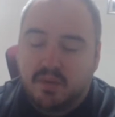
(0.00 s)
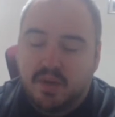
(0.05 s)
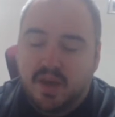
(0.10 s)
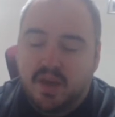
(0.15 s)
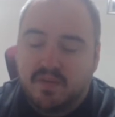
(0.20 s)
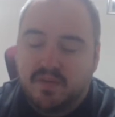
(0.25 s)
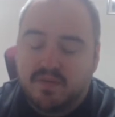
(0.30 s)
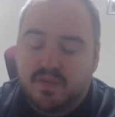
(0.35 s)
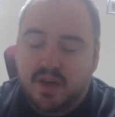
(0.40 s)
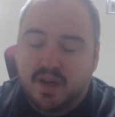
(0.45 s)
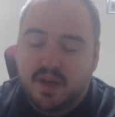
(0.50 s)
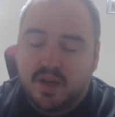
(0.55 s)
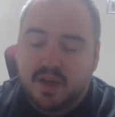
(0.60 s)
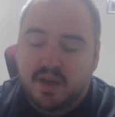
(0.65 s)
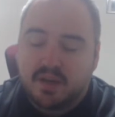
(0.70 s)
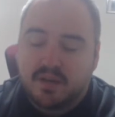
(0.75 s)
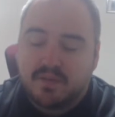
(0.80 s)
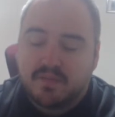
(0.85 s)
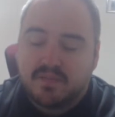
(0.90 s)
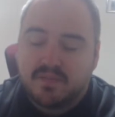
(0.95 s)

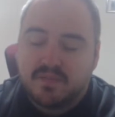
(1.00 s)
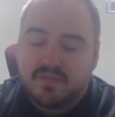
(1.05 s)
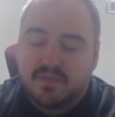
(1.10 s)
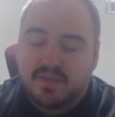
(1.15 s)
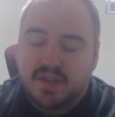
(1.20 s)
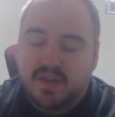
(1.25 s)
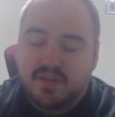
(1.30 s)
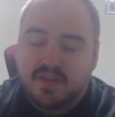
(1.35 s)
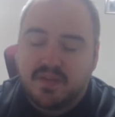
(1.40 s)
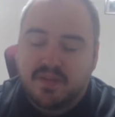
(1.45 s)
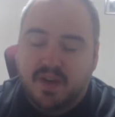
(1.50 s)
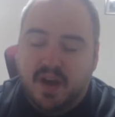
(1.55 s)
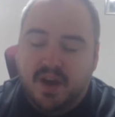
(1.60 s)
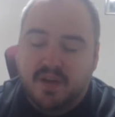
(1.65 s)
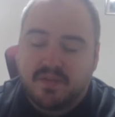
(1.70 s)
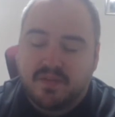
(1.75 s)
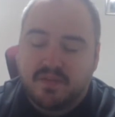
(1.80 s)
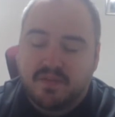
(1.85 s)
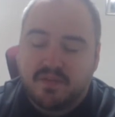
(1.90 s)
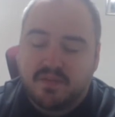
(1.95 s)
have
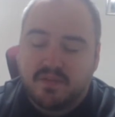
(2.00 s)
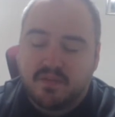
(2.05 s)
75,